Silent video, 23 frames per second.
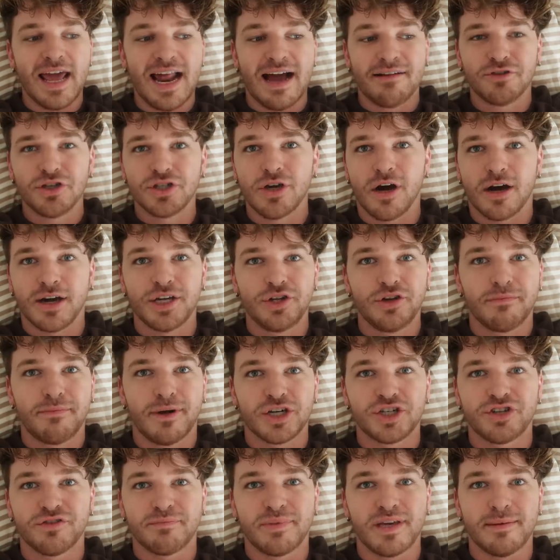And after talking to a
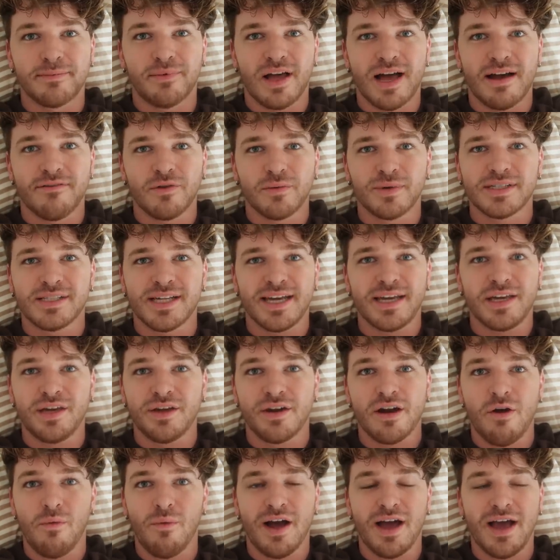bunch of people, everyone's like, you
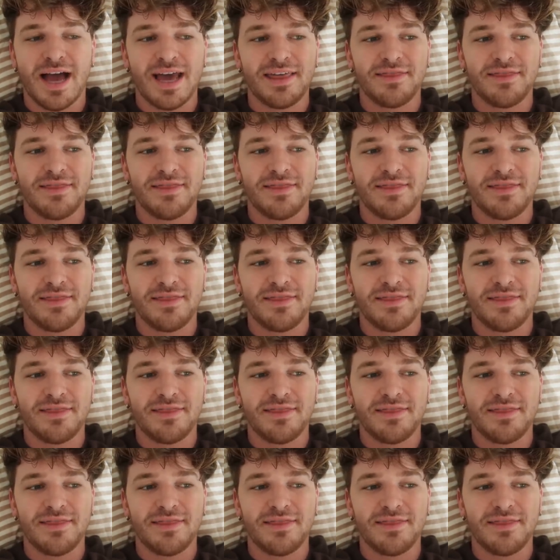know what?